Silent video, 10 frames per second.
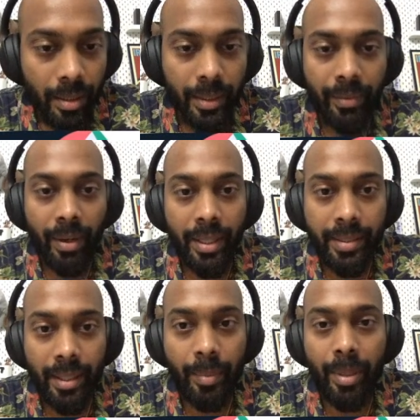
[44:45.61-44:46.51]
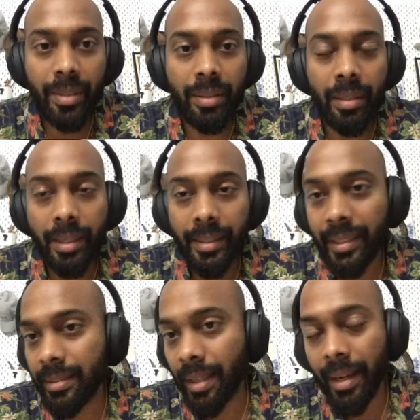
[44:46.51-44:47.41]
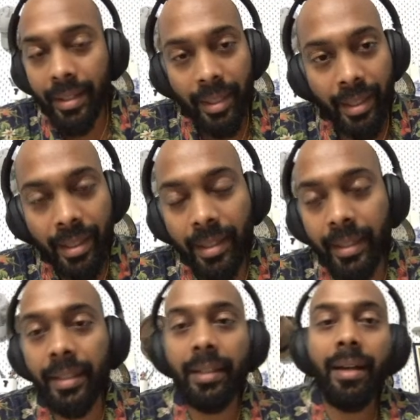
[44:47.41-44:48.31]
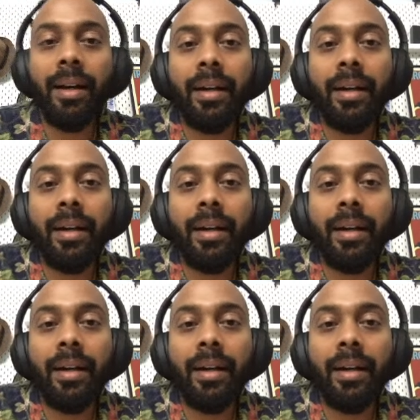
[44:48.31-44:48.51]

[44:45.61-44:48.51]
Diwali celebration, I think, is entirely